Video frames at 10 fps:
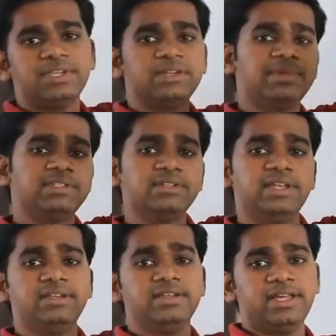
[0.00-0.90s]
measure in
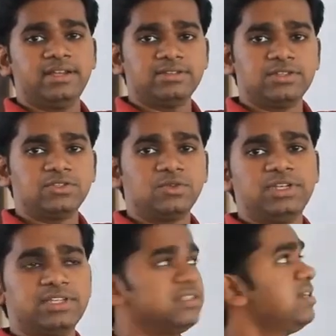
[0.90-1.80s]
any direction. So
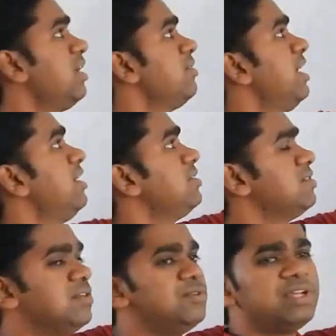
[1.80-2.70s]
it doesn't have
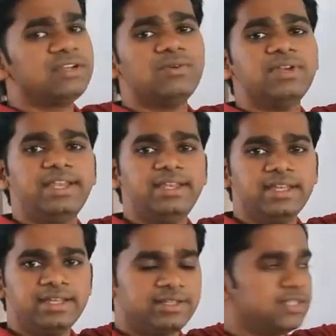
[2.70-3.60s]
direction. You can go in any
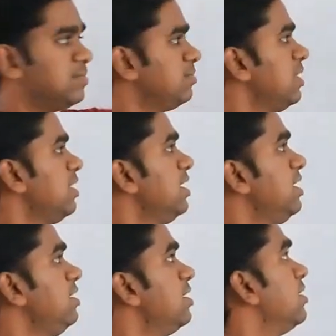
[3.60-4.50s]
direction.
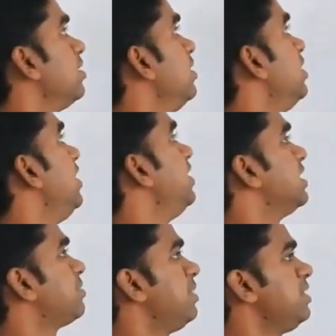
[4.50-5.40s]
Here in
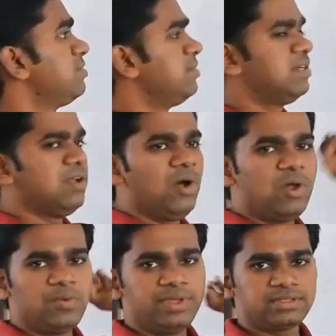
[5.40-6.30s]
displacement,
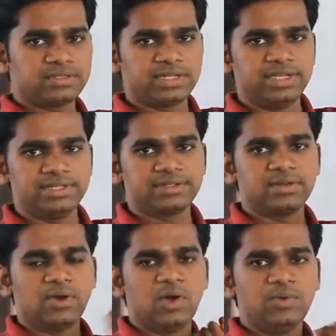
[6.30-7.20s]
always straight.
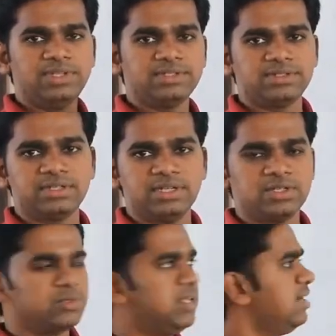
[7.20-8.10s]

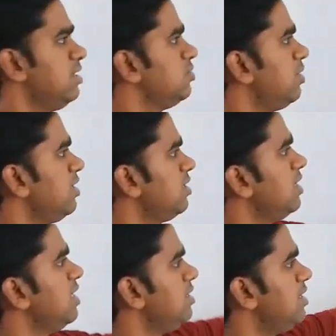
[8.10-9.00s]
So that is why
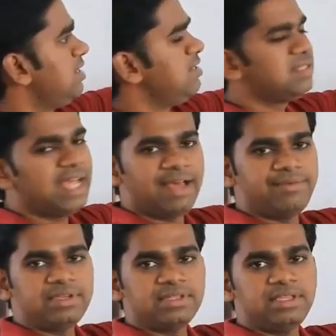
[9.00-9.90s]
it is
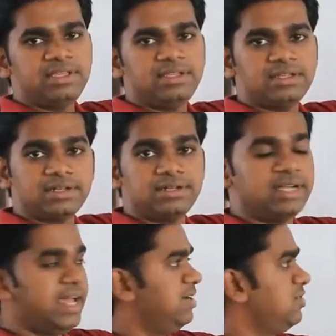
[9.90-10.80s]
having the
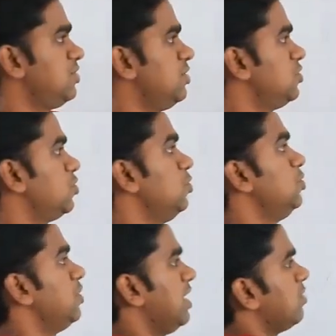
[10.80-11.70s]
direction. So
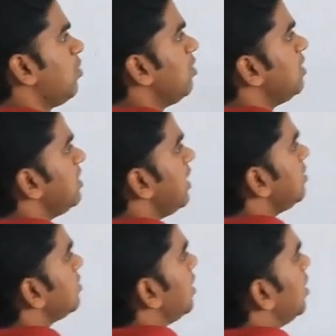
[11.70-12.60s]
you can call it
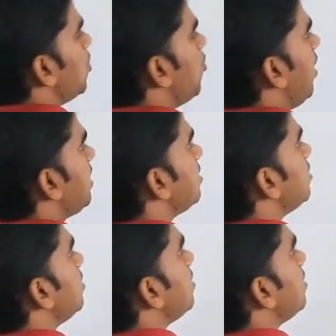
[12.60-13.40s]
as vector,